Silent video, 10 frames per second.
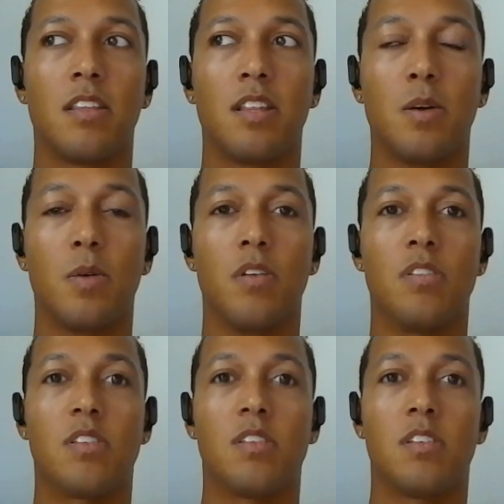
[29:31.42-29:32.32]
there
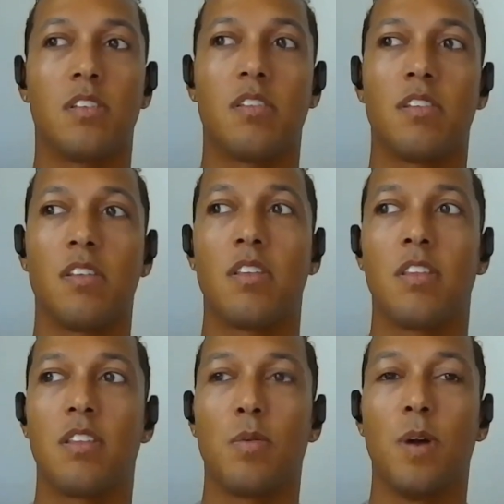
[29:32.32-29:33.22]
was
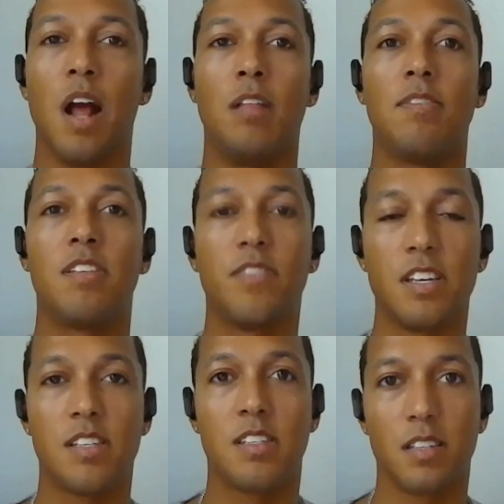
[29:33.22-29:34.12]
there were elements of
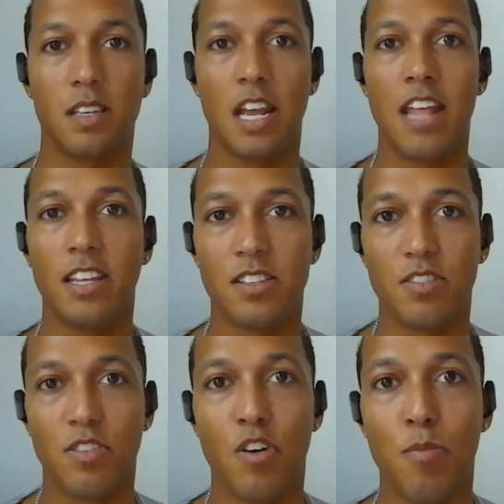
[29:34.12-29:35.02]
this, and I think it's
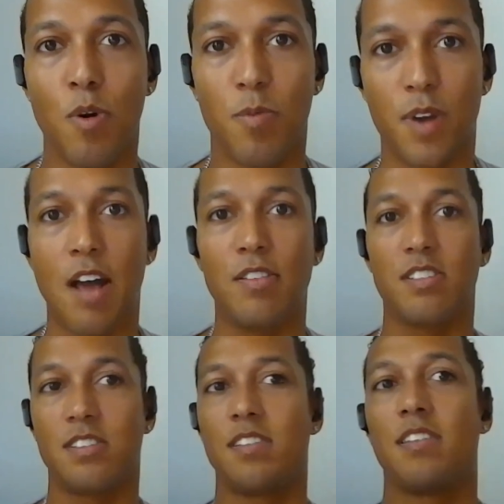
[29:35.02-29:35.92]
grown more
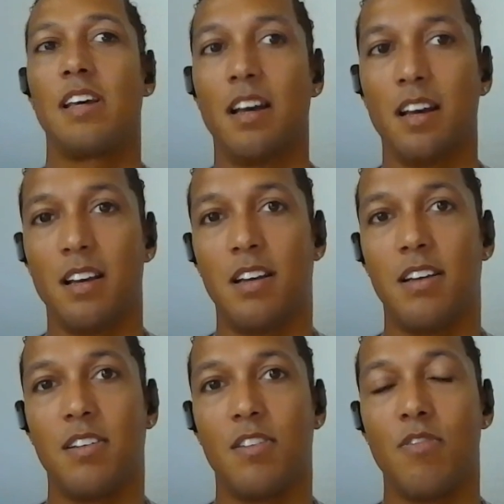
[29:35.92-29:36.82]
pronounced
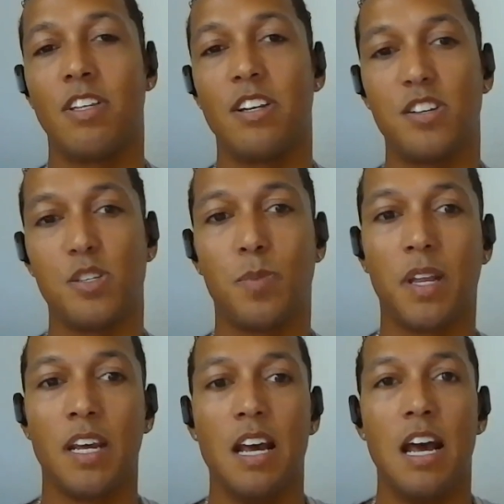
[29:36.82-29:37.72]
over the years.
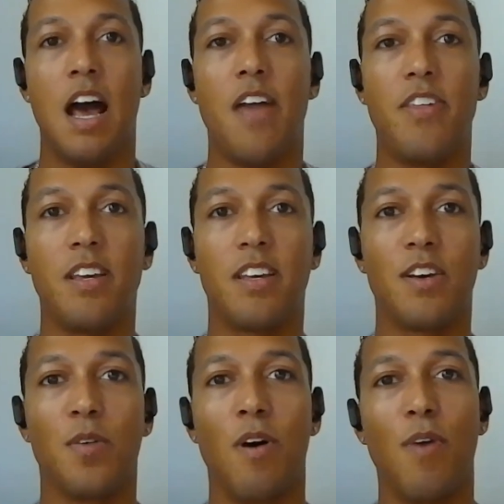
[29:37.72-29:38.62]
But I think
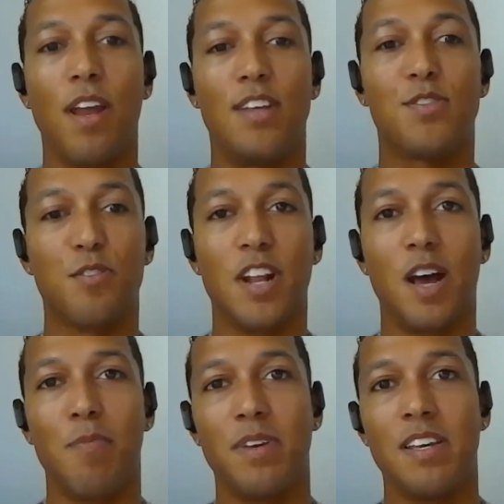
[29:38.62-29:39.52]
one way to screw it
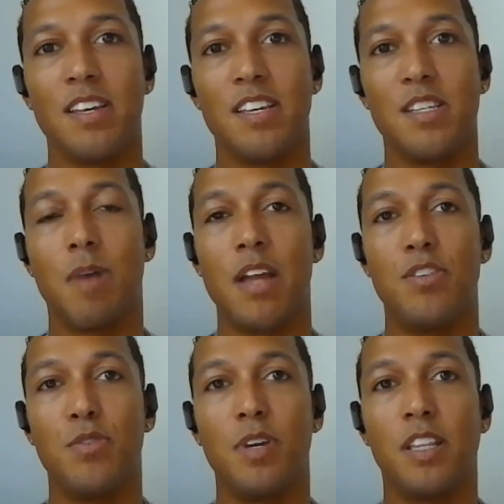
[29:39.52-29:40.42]
up is by
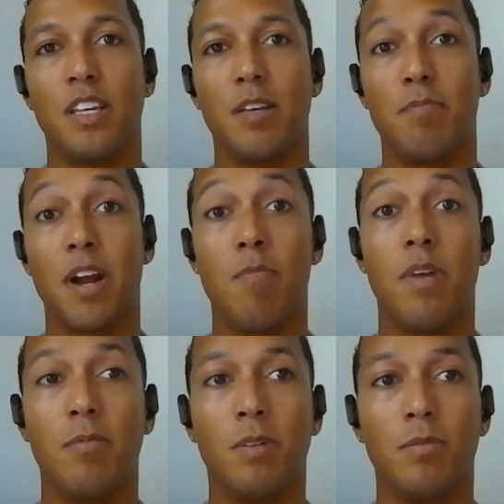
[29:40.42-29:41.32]
doing the bare
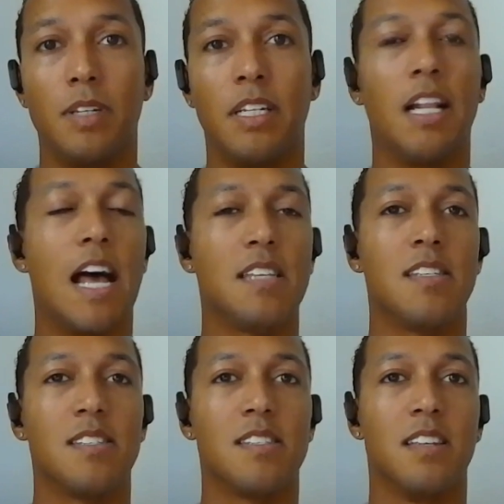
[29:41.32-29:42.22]
minimum in
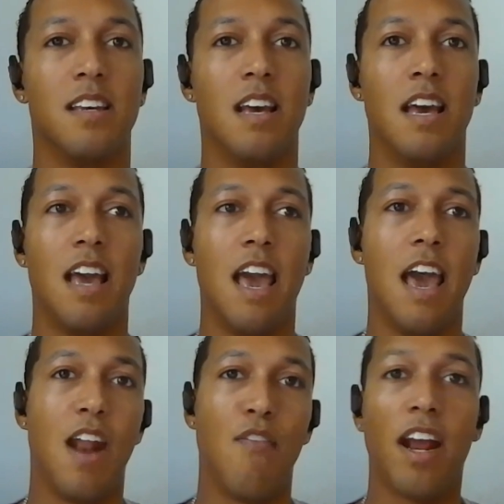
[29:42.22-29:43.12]
classes.
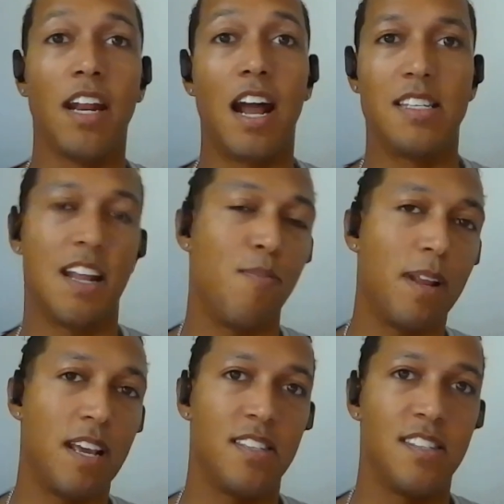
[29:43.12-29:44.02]
And I recognize that
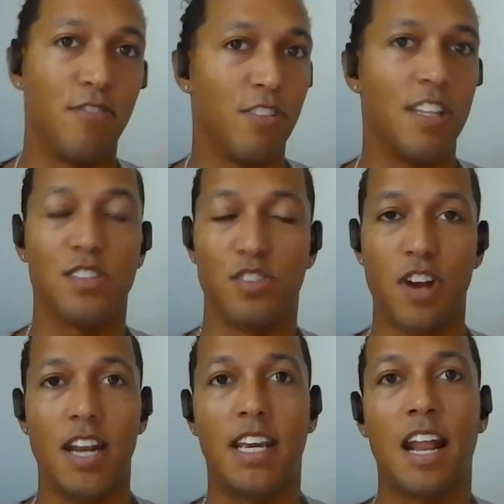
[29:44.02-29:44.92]
everybody has different things they're
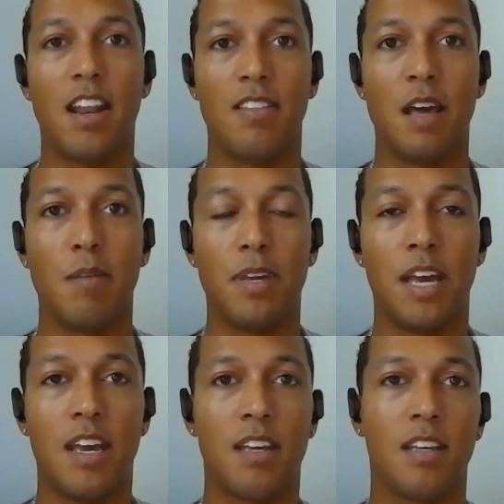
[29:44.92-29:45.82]
trying to get out of the
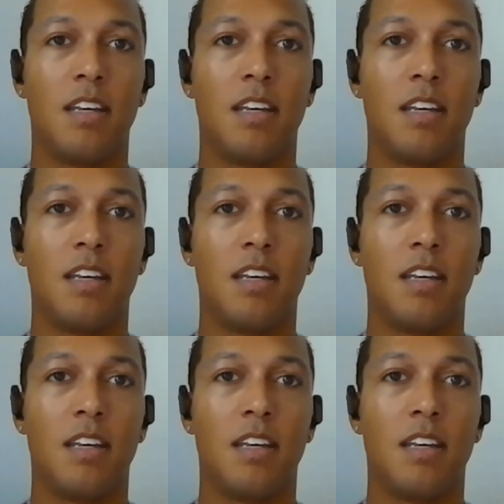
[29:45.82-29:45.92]
MBA.